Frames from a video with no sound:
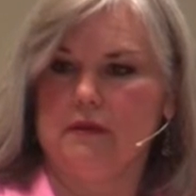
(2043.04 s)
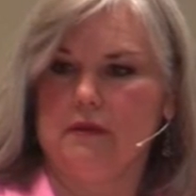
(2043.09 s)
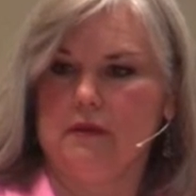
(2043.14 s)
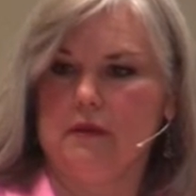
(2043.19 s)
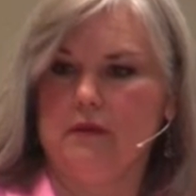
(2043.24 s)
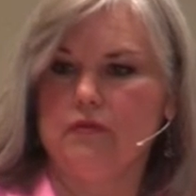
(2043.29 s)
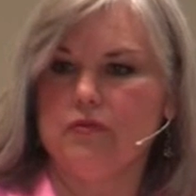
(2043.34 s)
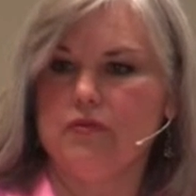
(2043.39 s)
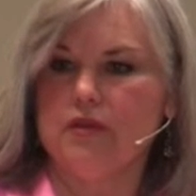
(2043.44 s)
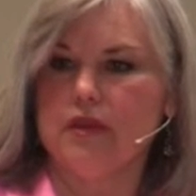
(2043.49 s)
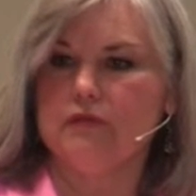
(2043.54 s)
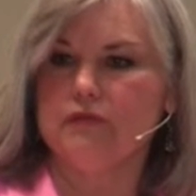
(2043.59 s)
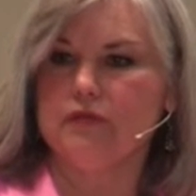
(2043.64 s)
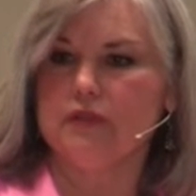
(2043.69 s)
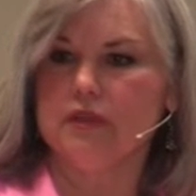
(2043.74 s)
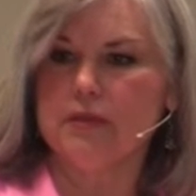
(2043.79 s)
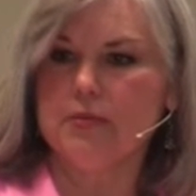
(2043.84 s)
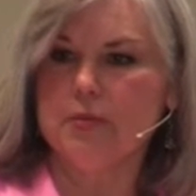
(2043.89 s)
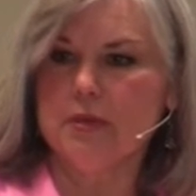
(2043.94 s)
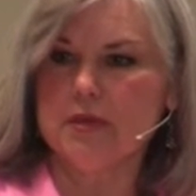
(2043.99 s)
If you think
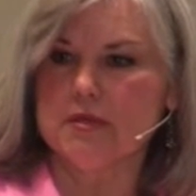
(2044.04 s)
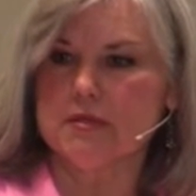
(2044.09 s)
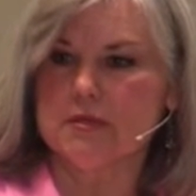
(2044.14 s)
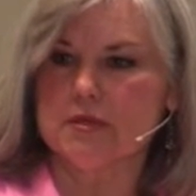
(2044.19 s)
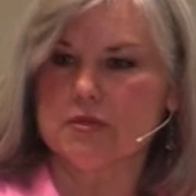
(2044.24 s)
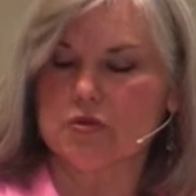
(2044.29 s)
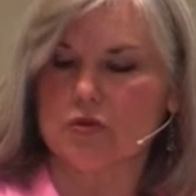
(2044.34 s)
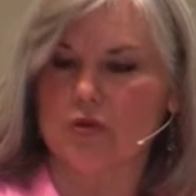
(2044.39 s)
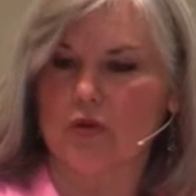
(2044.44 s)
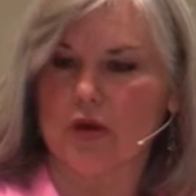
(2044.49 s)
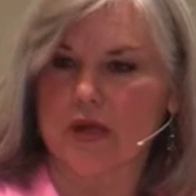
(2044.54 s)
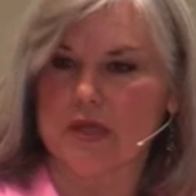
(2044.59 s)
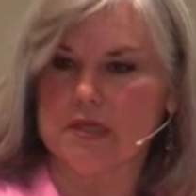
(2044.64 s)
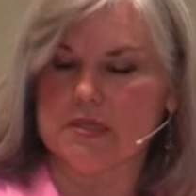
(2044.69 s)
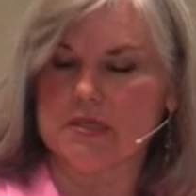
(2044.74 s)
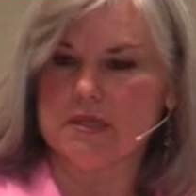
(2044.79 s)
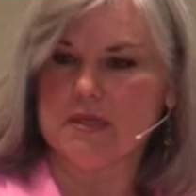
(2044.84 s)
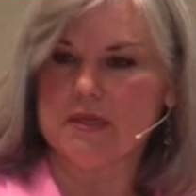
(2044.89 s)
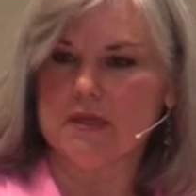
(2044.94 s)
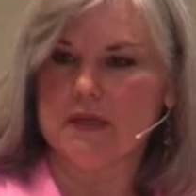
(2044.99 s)
Philippians is
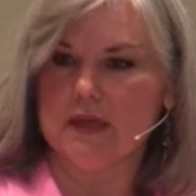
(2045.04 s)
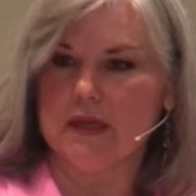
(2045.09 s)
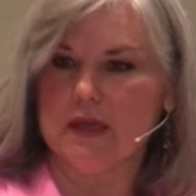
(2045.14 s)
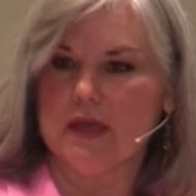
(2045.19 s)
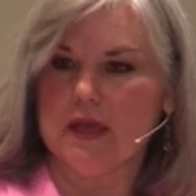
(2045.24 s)
crazy,